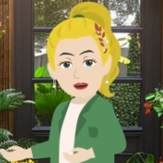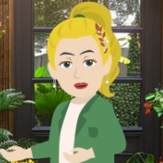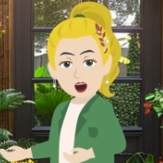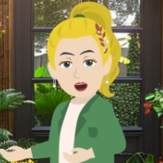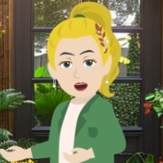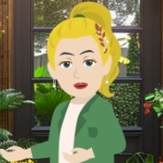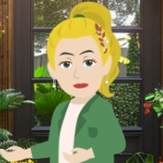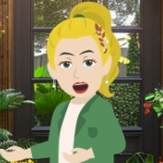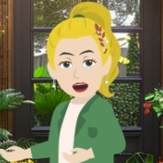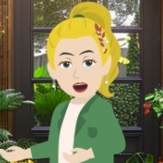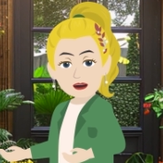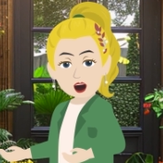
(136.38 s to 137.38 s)
but
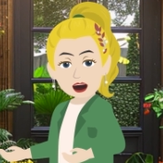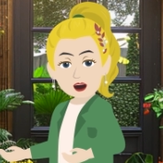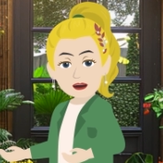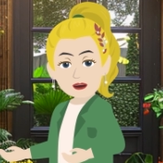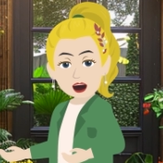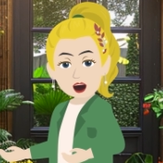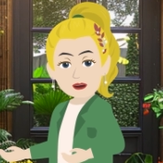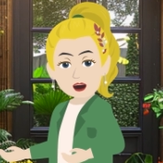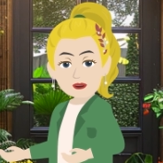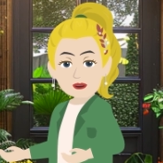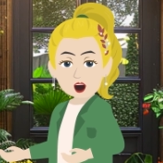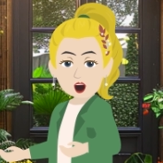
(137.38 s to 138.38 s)
instead you have
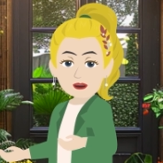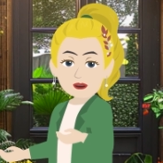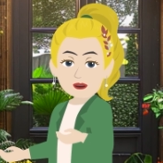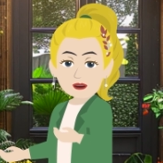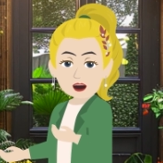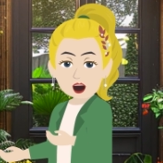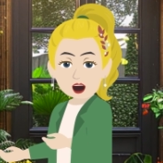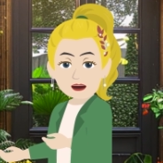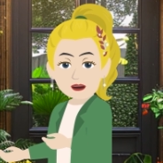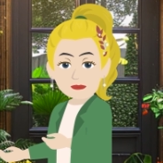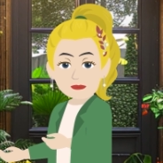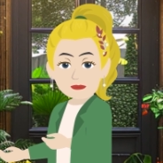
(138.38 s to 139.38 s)
discovered the
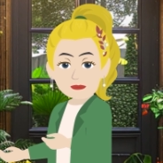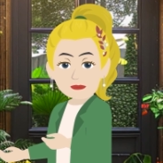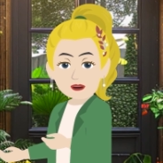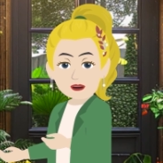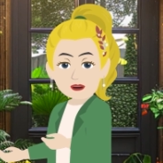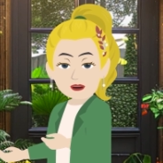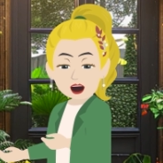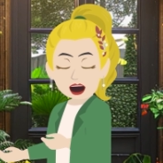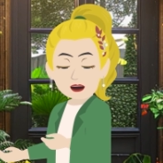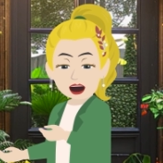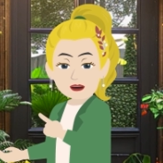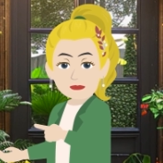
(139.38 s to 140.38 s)
ease of
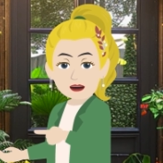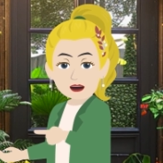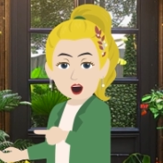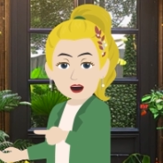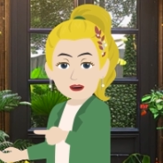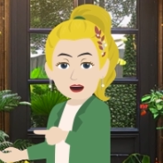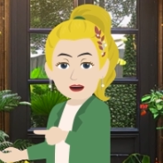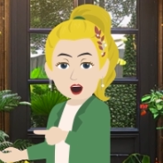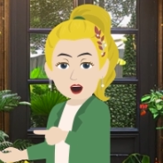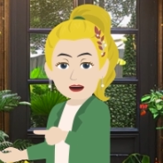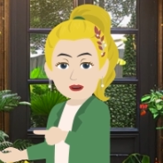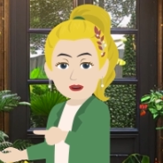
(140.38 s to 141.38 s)
adjusting your own
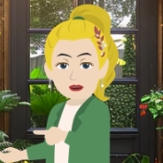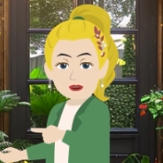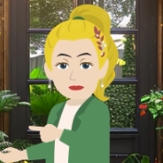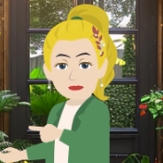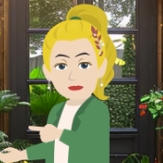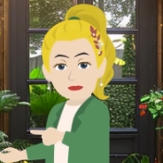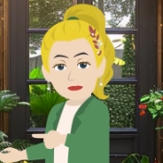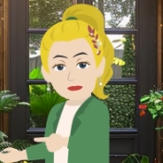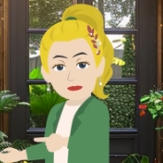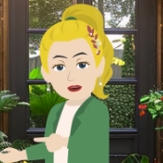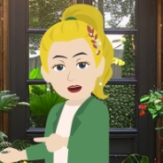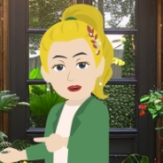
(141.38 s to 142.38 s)
vibration,
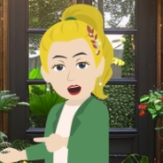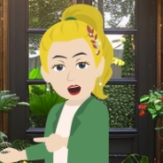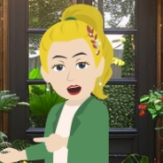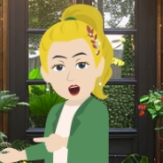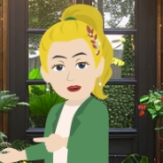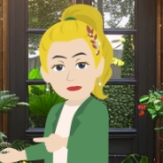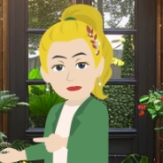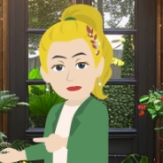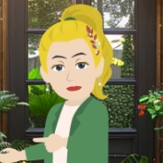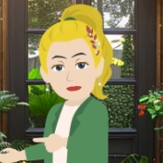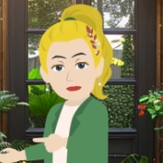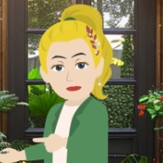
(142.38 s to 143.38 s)
the ease
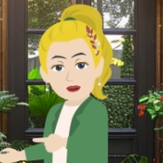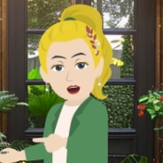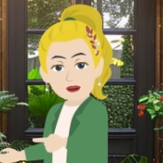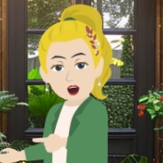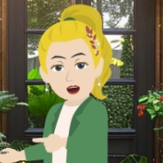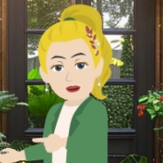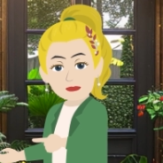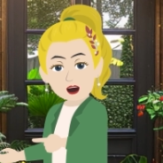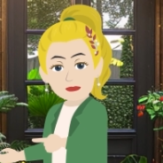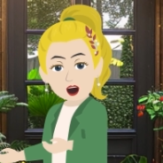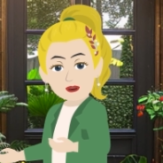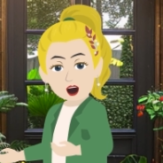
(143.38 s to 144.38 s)
of being
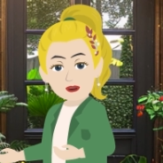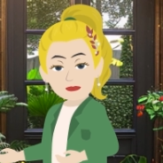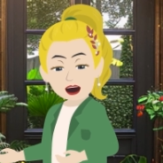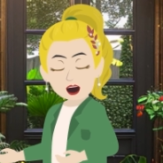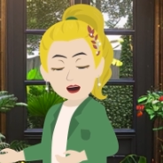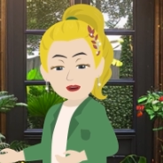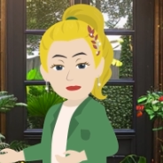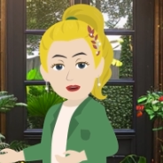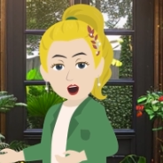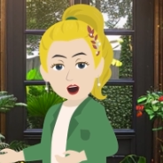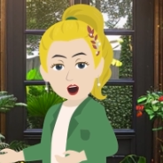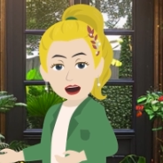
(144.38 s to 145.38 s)
specific about
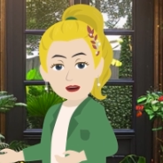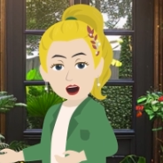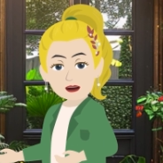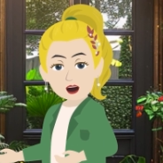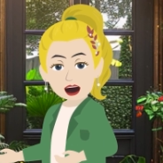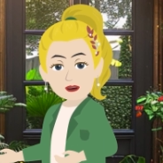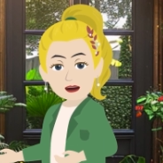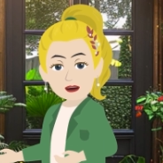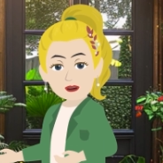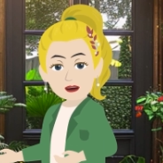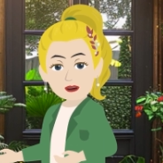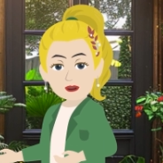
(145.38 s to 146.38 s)
what you give your
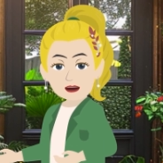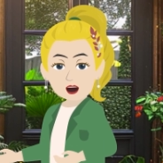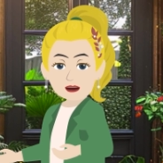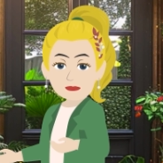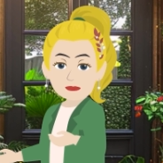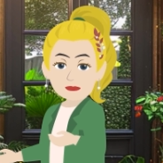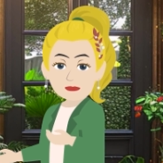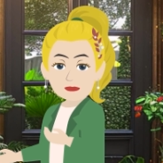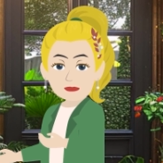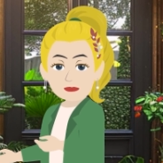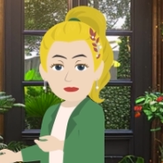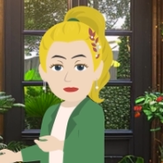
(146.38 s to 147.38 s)
attention to.
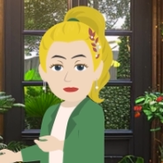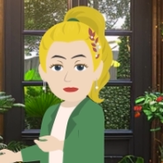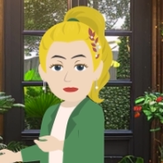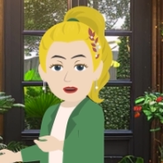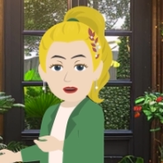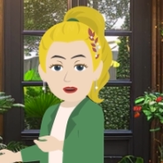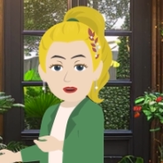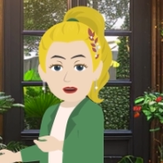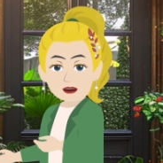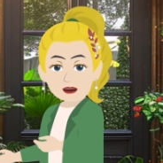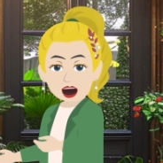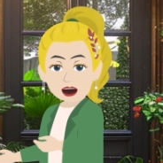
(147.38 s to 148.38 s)

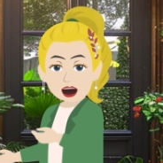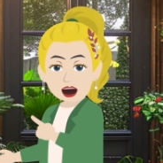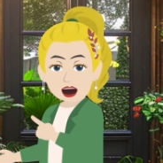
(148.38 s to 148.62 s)
When you